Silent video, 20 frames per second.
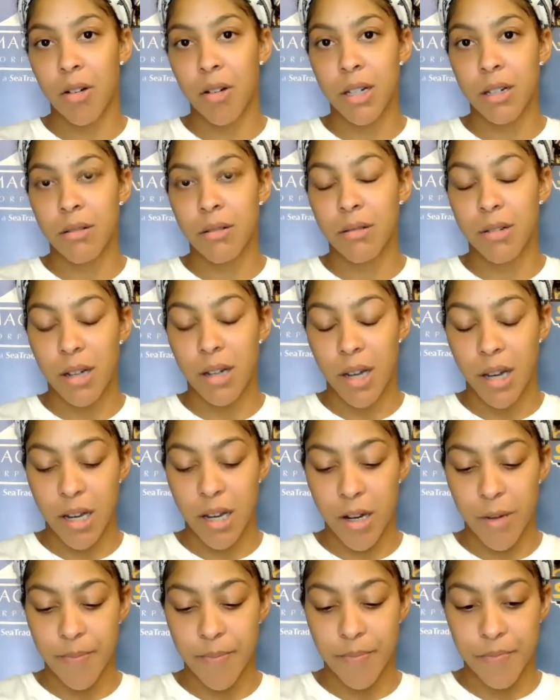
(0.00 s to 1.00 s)
And
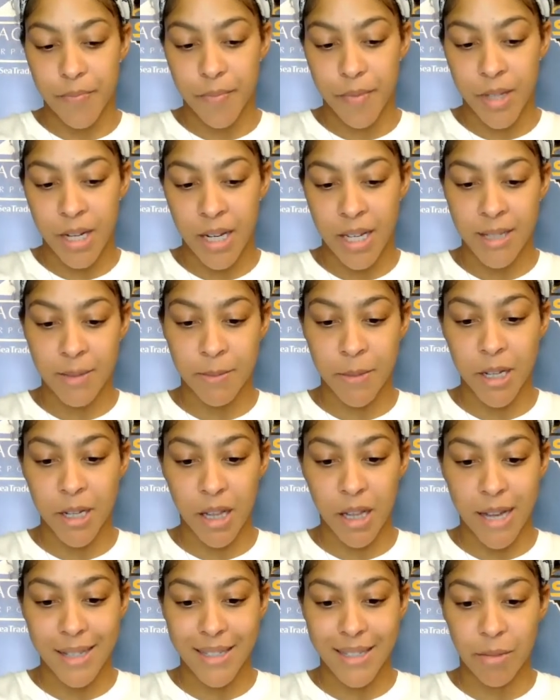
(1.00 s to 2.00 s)
it has meant a
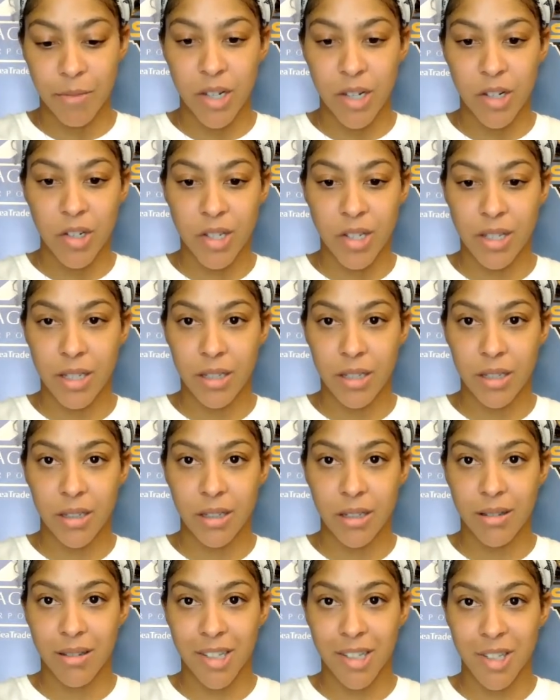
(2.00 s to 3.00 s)
lot to me, just
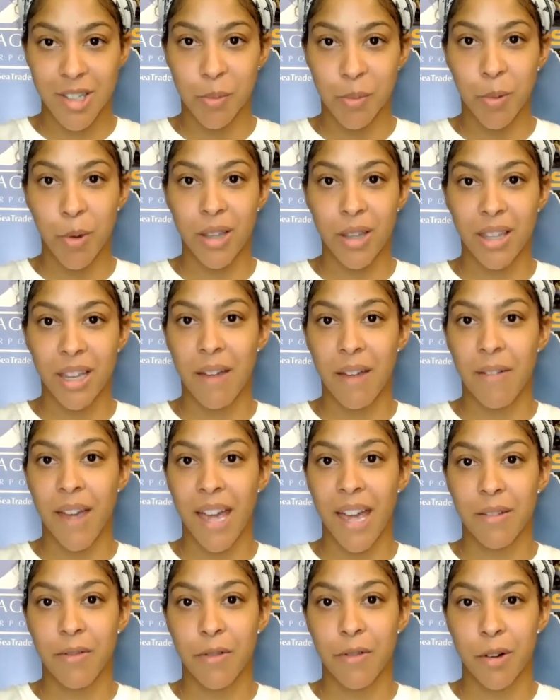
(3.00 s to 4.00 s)
the support that I've
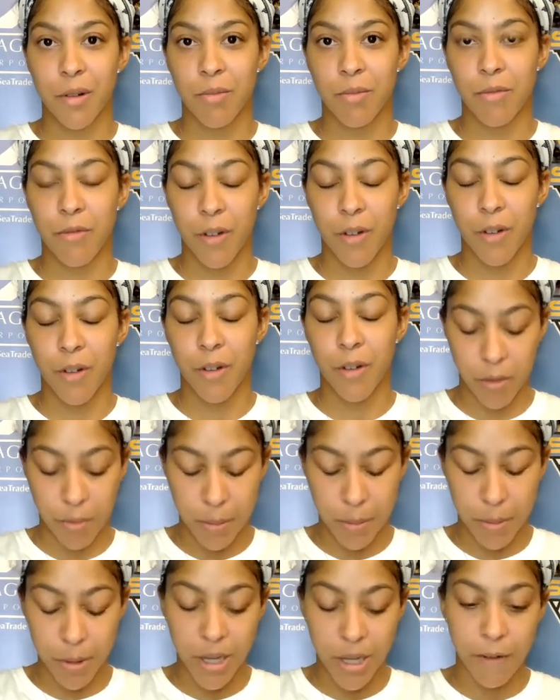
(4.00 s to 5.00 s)
had from different
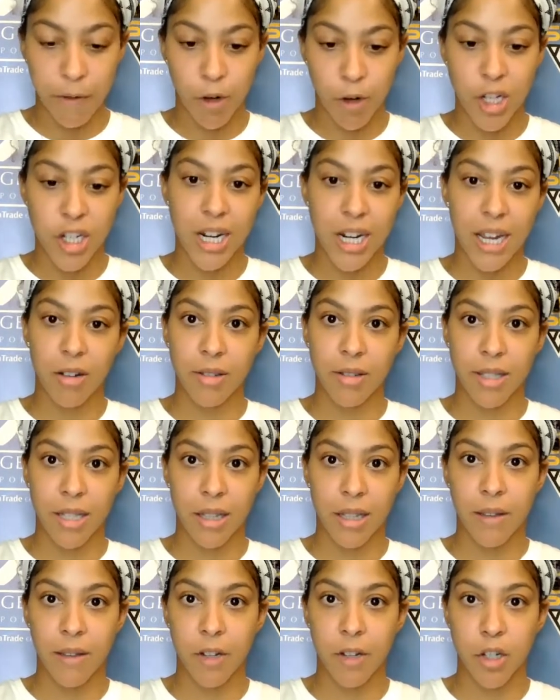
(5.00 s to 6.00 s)
people that I've reached out and said
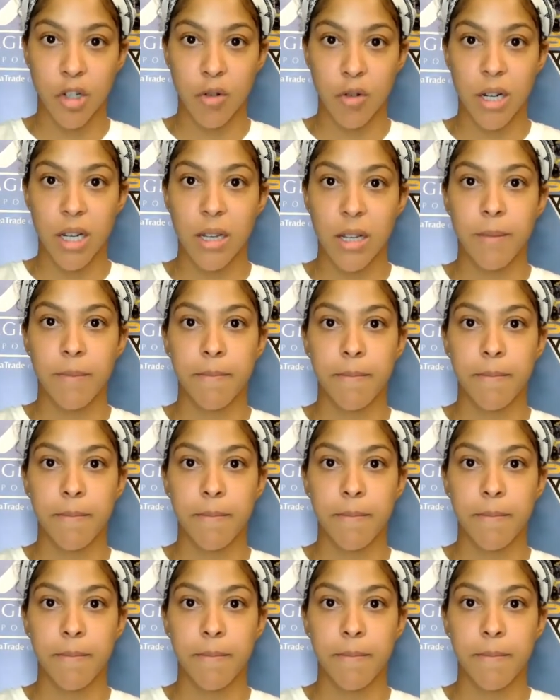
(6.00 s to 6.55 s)
they've enjoyed it.